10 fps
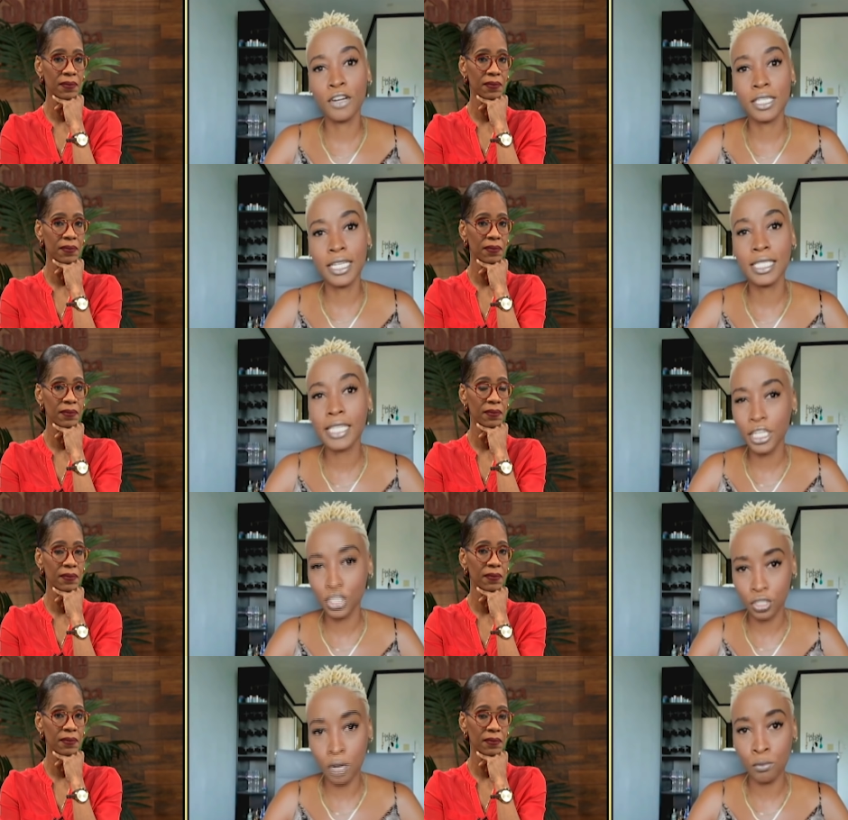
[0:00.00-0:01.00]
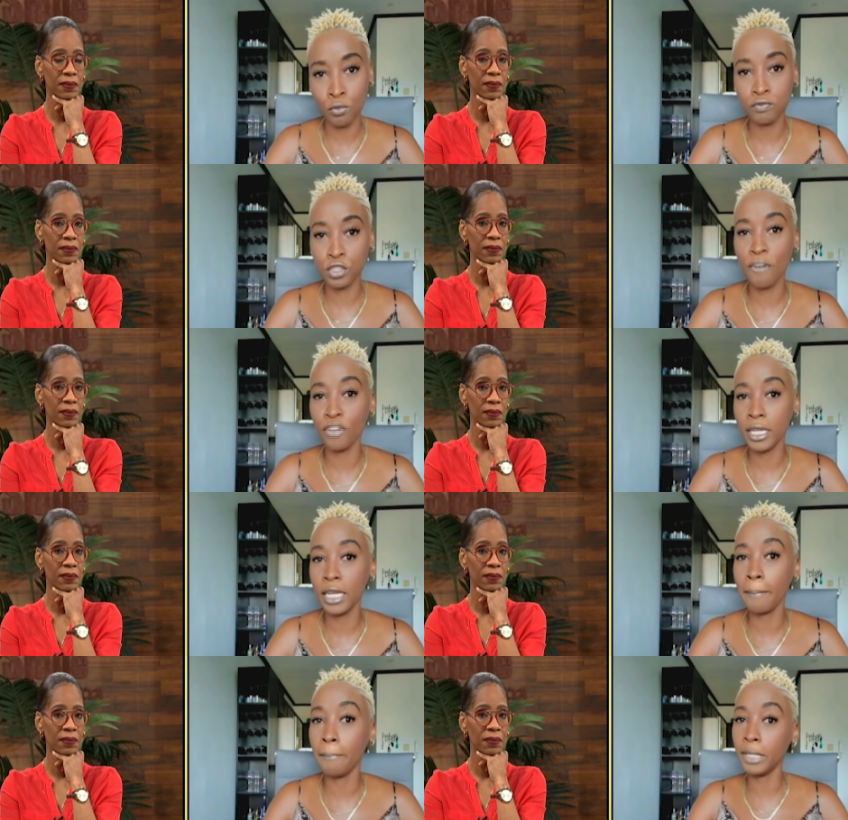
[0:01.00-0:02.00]
Speaker 1: intentional move to
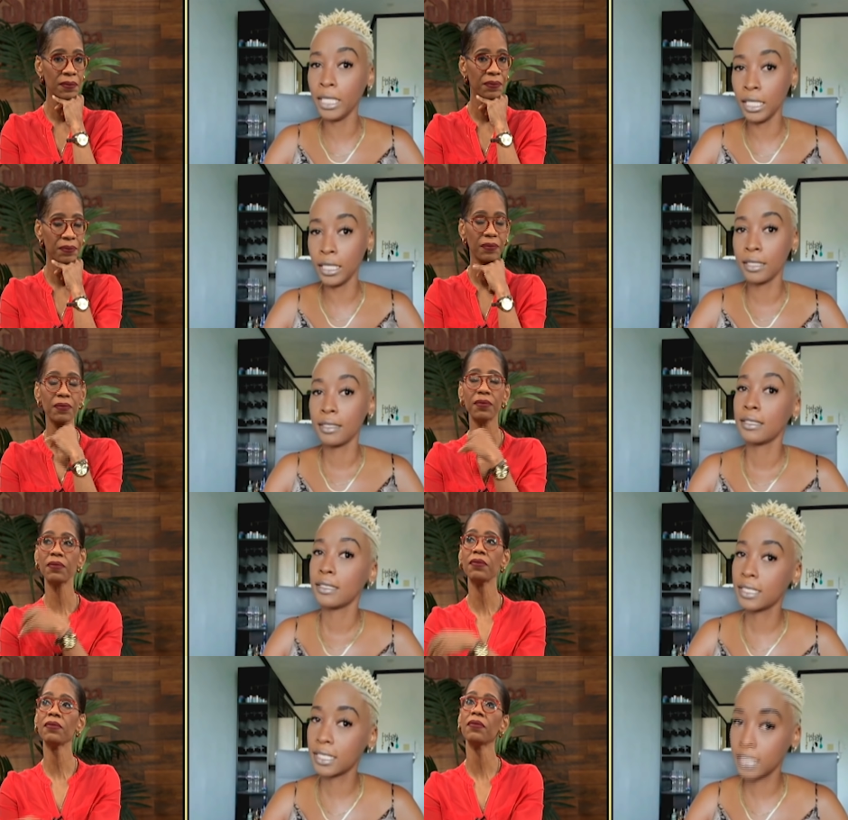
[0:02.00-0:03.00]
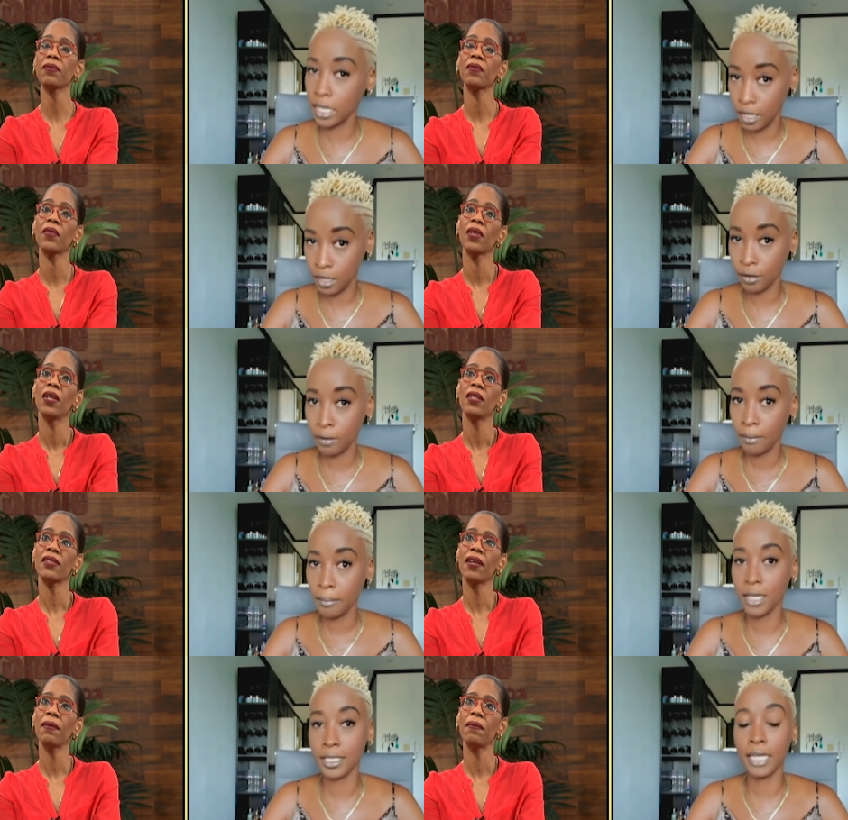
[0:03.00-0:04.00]
really be single
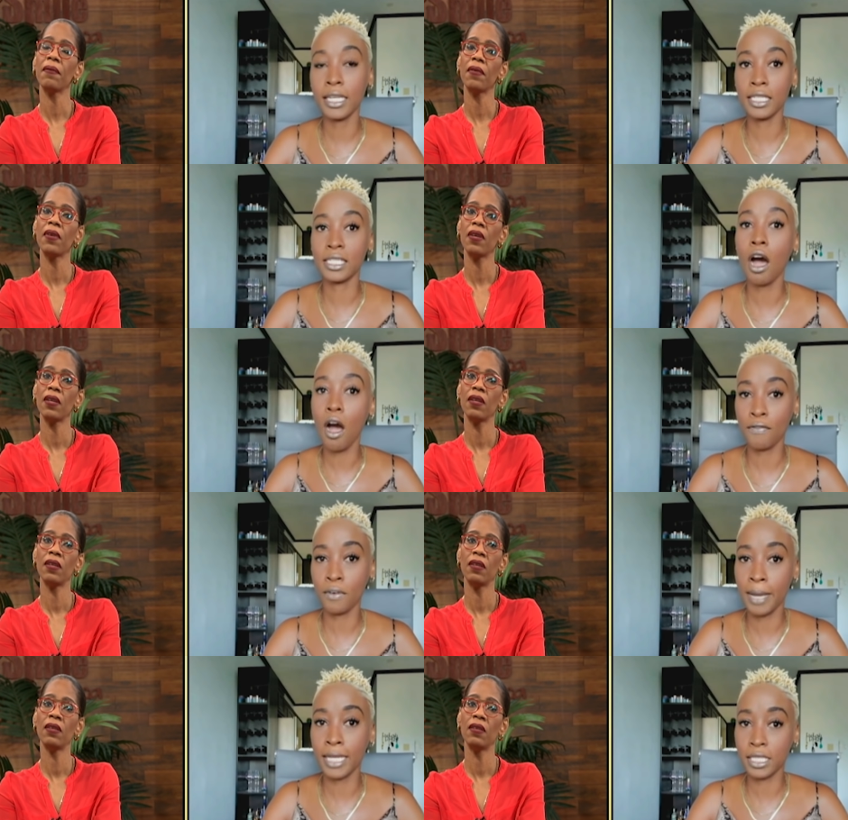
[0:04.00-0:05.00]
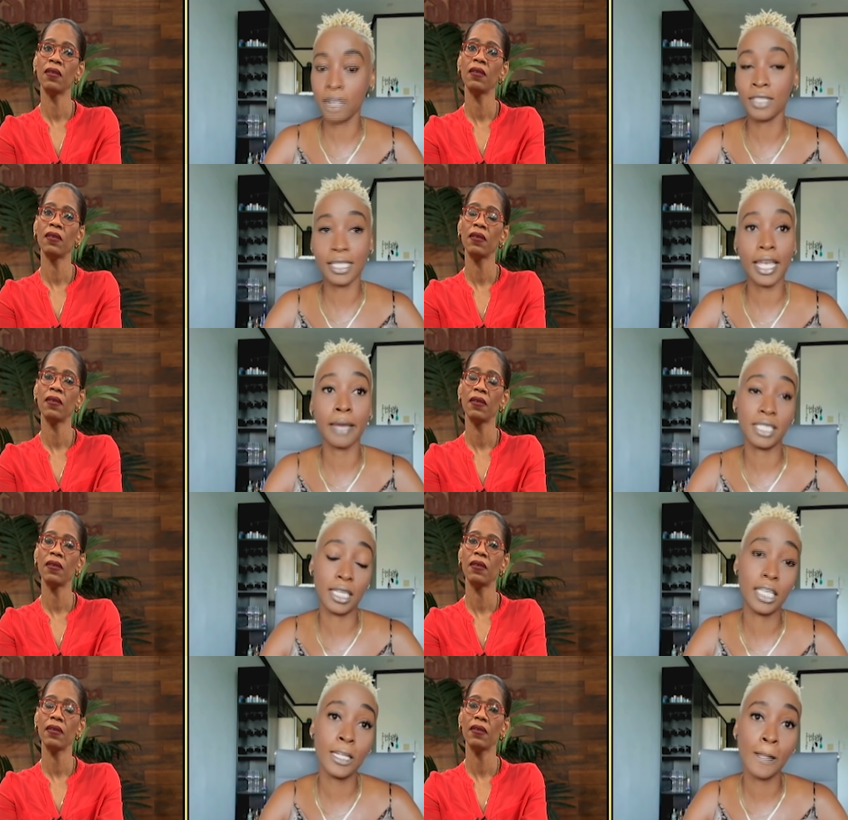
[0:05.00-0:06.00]
because i needed to offer myself the time to
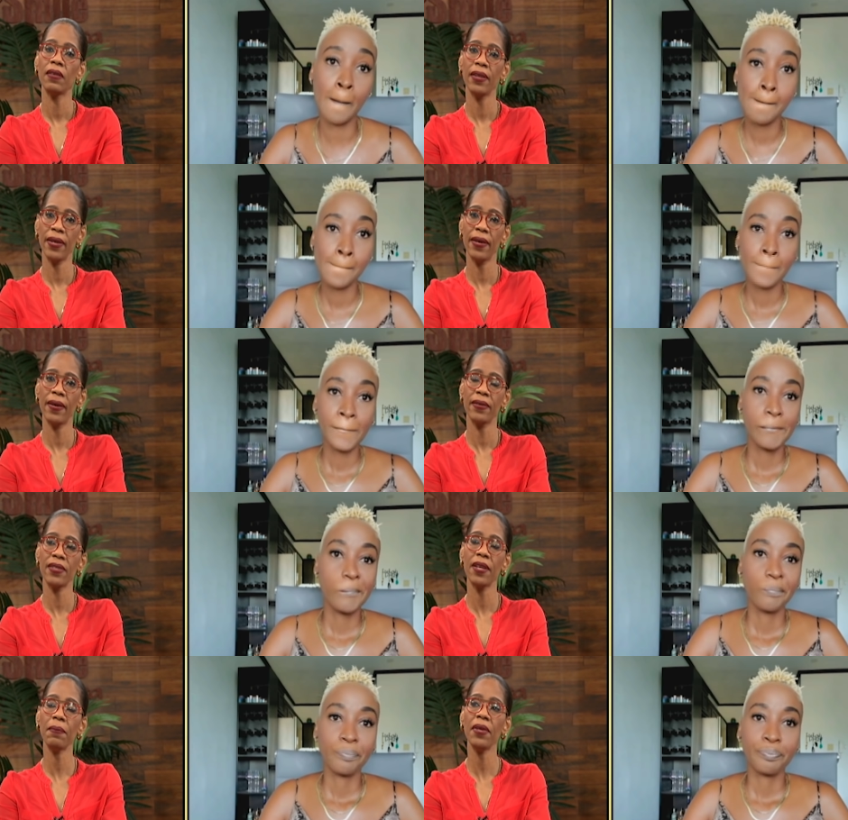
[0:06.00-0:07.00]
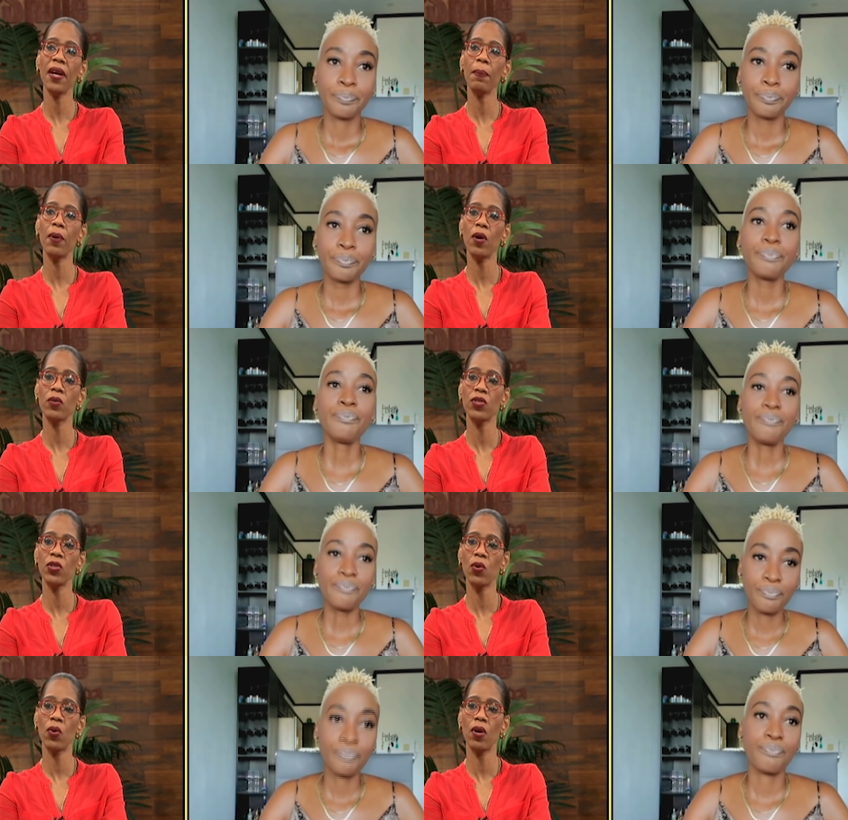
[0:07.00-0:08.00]
heal
Speaker 2: yeah tell me about
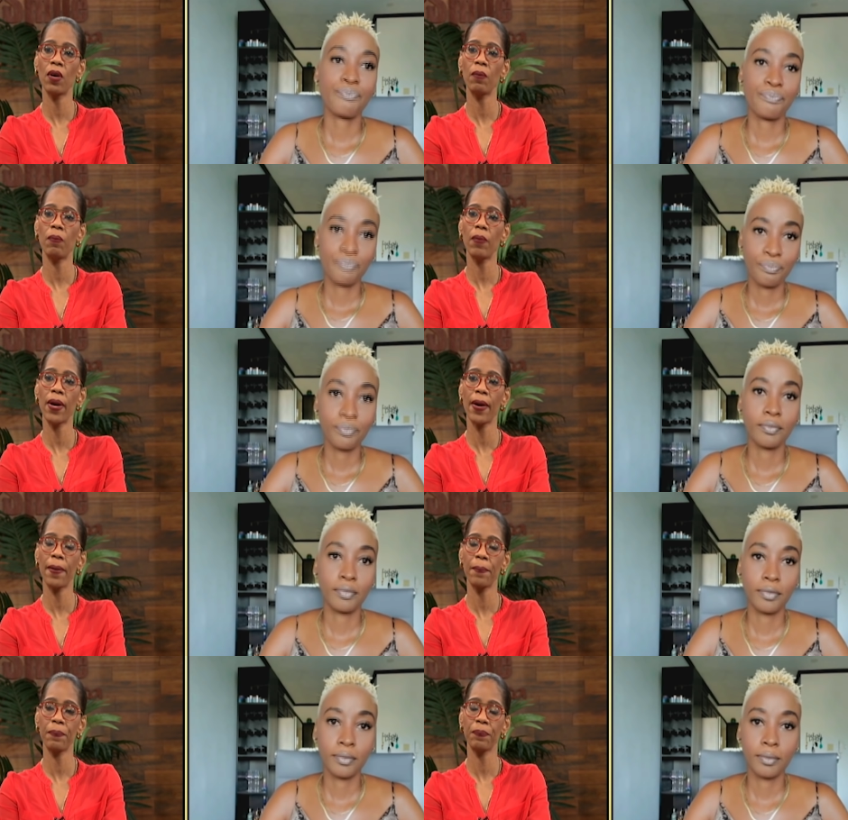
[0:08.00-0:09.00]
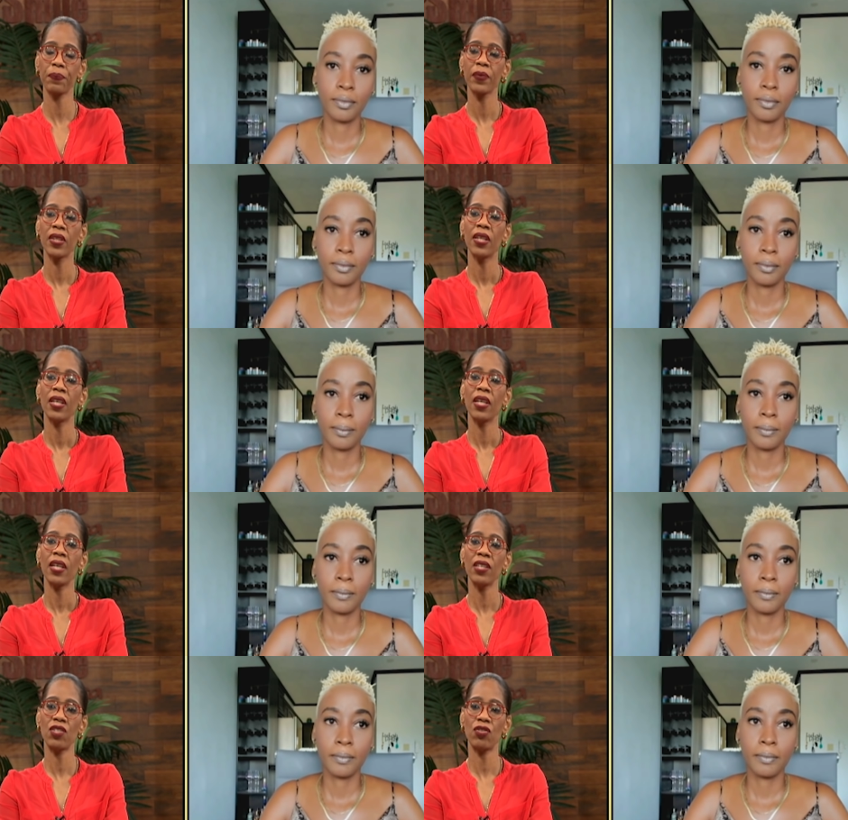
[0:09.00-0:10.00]
your um
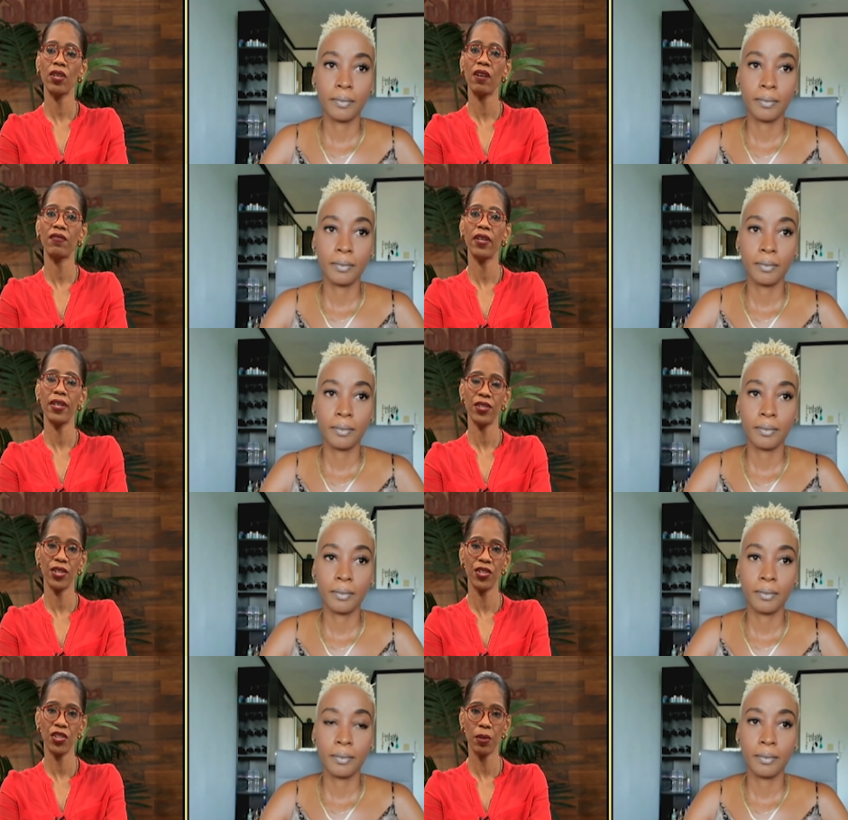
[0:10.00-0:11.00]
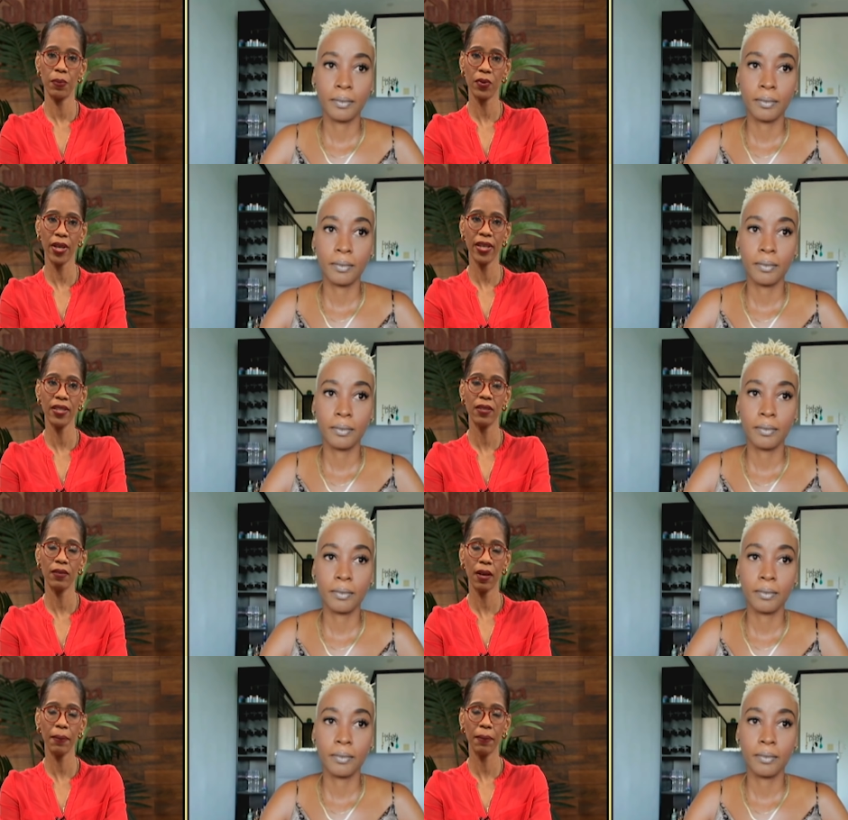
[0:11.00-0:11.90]
history of relationships, right? I